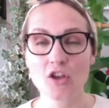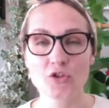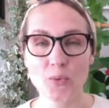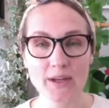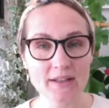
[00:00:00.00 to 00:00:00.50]

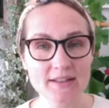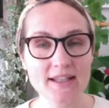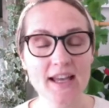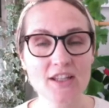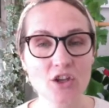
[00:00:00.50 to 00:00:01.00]
So
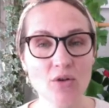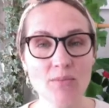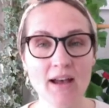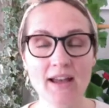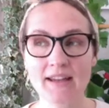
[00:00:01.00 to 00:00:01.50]
inside your
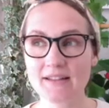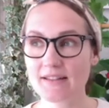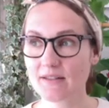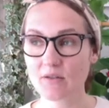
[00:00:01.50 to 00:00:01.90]
mind,